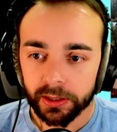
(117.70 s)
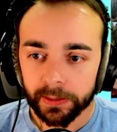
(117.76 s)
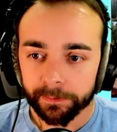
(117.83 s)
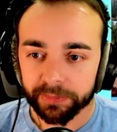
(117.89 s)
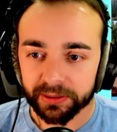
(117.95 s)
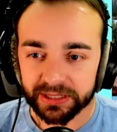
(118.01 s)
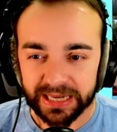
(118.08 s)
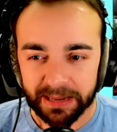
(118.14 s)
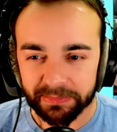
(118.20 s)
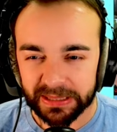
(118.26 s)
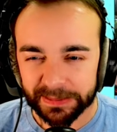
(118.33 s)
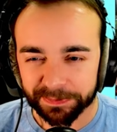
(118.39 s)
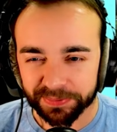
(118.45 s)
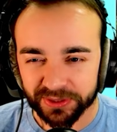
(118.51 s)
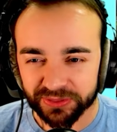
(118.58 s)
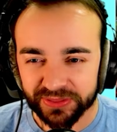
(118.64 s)
But I'm going to
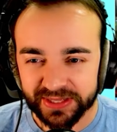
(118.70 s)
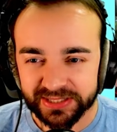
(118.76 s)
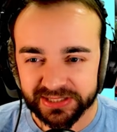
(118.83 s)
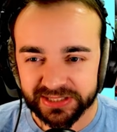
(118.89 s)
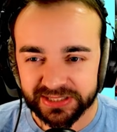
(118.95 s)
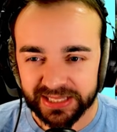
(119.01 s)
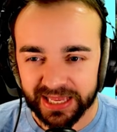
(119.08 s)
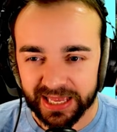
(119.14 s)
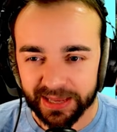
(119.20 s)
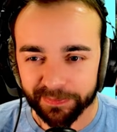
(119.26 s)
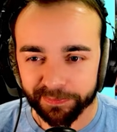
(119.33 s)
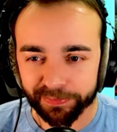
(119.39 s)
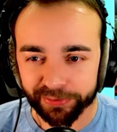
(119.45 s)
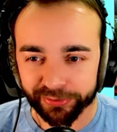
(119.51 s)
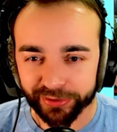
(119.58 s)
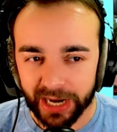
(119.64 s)
put this
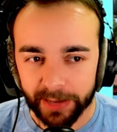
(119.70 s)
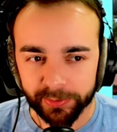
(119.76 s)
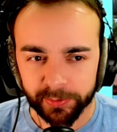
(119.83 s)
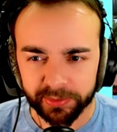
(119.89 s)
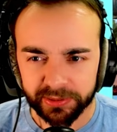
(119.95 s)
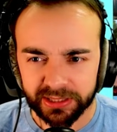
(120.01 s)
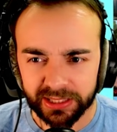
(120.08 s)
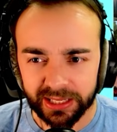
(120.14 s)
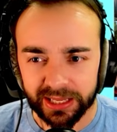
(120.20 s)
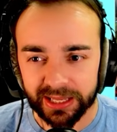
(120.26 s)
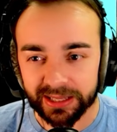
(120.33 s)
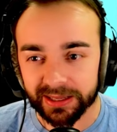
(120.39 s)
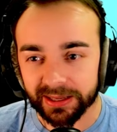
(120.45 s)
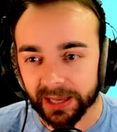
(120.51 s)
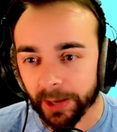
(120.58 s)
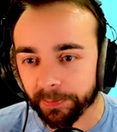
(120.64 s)

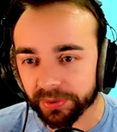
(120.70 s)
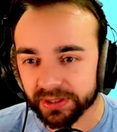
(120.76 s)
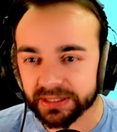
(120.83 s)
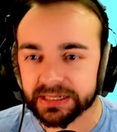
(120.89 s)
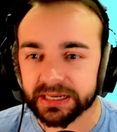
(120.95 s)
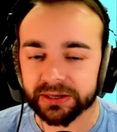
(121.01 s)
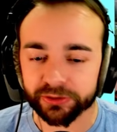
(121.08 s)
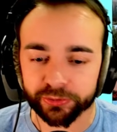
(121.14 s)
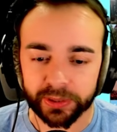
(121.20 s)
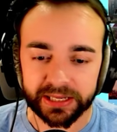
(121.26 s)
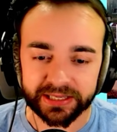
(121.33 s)
I'll put it at a great